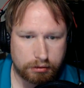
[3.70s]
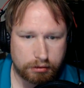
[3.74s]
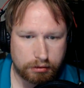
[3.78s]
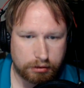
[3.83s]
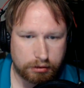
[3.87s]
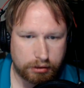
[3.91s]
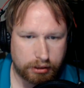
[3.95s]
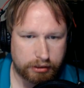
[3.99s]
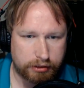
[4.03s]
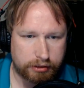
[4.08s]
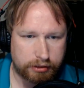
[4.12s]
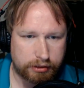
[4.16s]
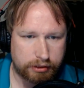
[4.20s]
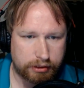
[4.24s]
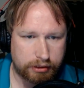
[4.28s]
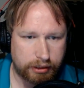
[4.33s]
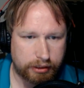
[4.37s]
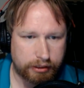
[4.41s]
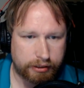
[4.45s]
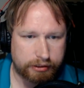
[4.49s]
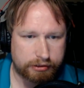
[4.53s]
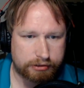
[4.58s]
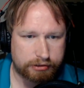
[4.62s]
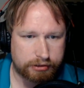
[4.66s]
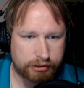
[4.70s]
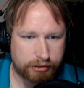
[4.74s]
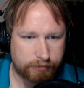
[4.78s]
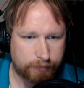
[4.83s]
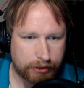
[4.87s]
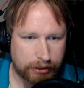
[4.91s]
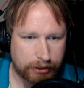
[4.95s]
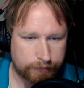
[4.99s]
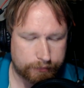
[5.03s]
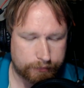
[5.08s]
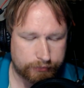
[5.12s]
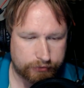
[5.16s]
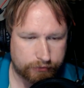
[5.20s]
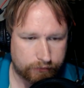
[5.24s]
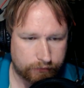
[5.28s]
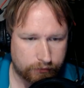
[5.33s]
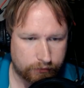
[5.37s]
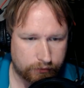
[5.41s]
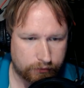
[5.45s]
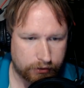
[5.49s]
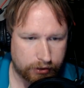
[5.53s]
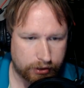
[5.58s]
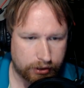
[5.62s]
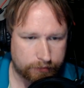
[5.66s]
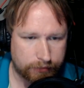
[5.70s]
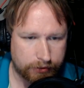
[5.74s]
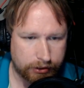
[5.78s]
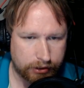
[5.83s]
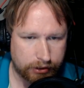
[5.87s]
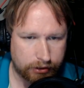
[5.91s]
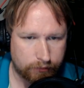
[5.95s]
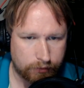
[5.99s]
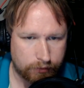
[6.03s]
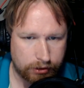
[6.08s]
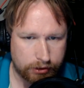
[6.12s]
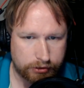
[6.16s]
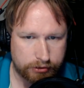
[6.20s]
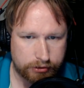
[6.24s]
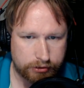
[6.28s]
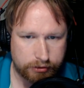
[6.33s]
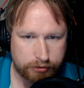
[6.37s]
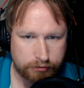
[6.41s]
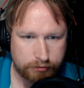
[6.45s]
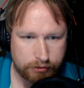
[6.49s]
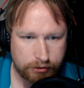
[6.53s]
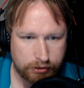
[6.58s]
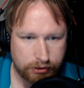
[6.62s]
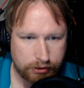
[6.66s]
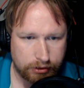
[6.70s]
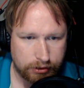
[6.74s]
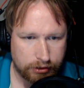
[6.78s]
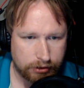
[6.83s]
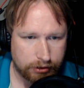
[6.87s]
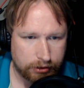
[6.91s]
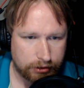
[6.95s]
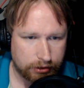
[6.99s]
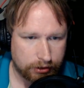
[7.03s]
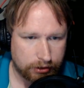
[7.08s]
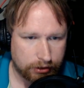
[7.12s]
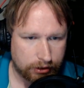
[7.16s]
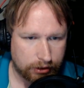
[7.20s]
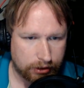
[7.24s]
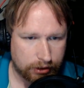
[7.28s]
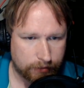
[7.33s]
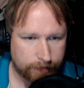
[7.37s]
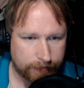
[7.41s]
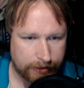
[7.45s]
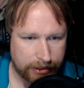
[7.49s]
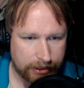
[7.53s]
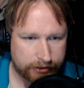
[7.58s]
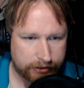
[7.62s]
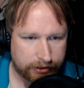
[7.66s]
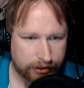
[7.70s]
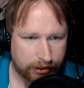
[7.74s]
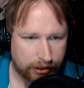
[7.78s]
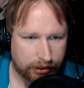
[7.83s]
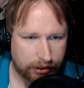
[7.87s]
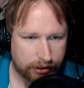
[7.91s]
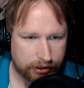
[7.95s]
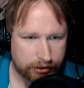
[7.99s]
Hey, that actually pops right up like I want it to. How about that?